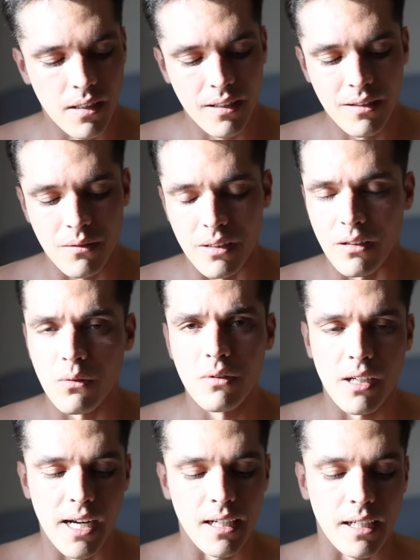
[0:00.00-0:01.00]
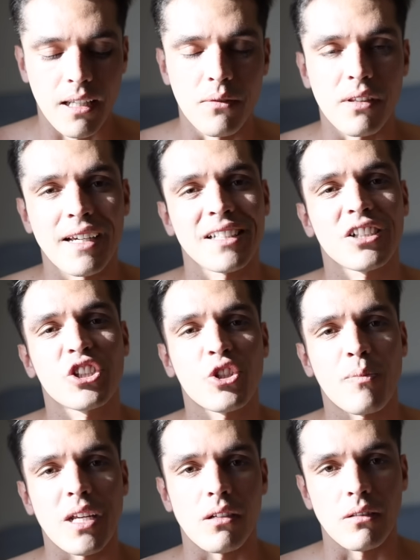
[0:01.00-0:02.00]
I knew it. No wonder I had to give you that
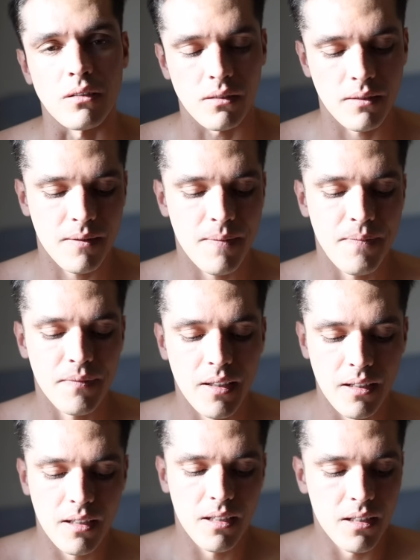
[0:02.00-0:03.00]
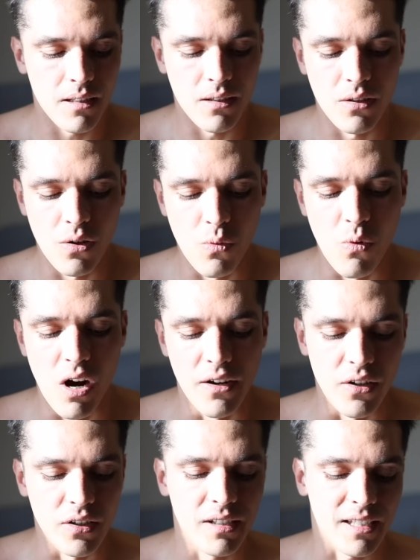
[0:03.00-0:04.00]
spiel. No
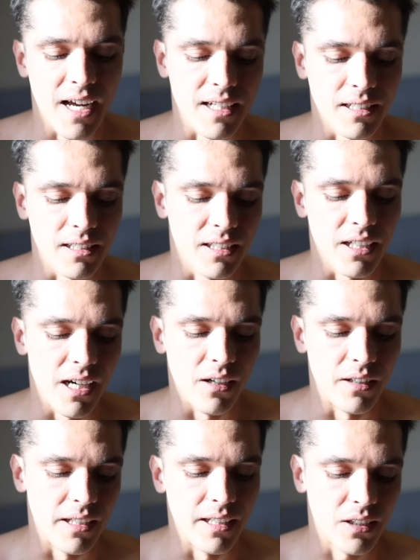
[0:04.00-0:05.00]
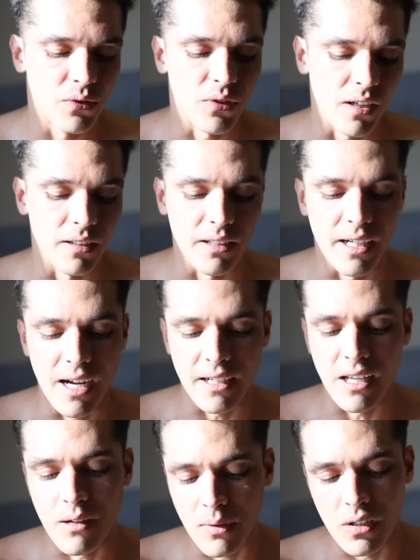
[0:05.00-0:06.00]
wonder, Sagittarius. Follow your
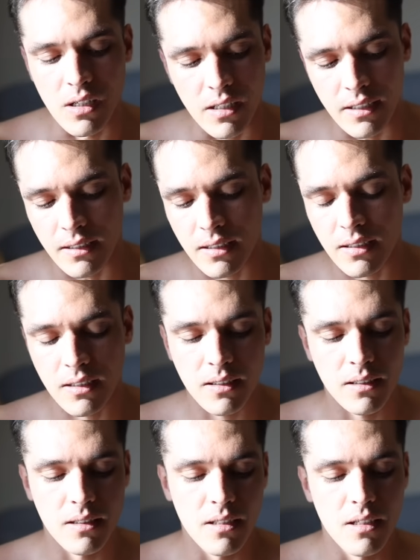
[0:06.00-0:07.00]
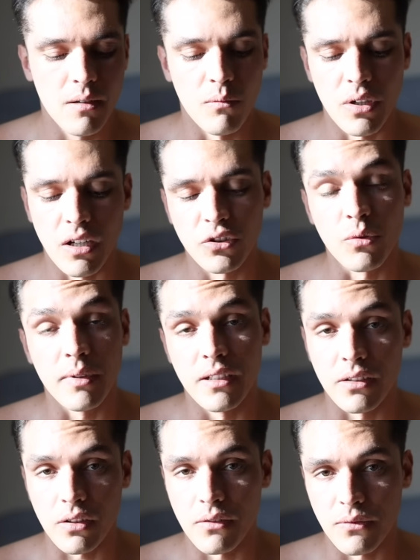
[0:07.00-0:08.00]
goddamn heart. But also be
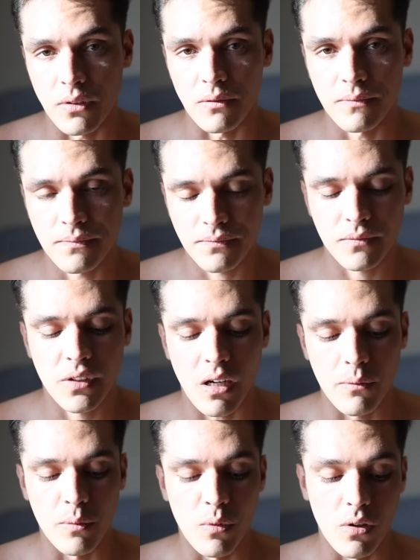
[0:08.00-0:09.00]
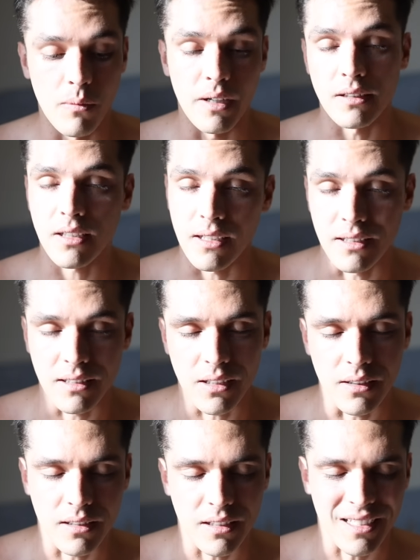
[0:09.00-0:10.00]
discernful. Tell me more about
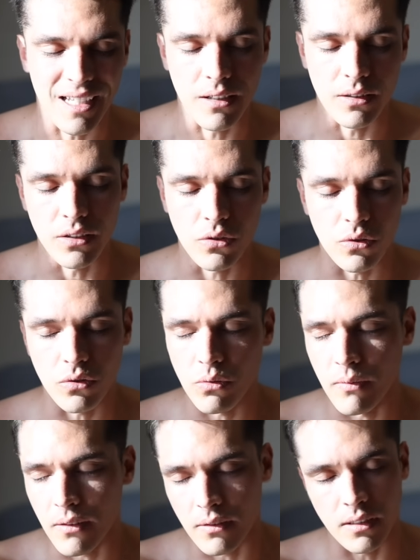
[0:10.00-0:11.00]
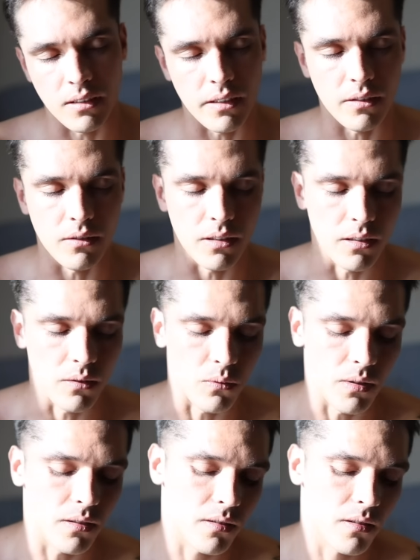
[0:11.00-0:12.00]
Sagittarius's energy towards whomever it is that they're
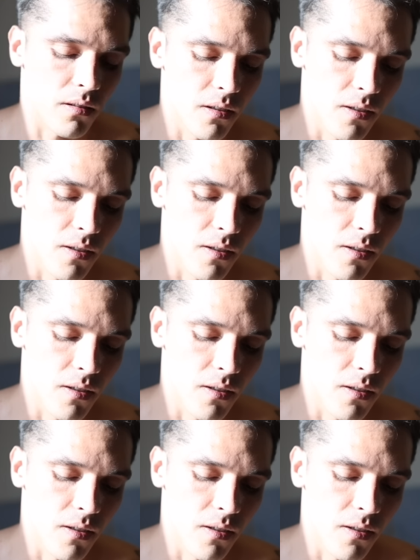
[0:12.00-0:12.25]
dealing with.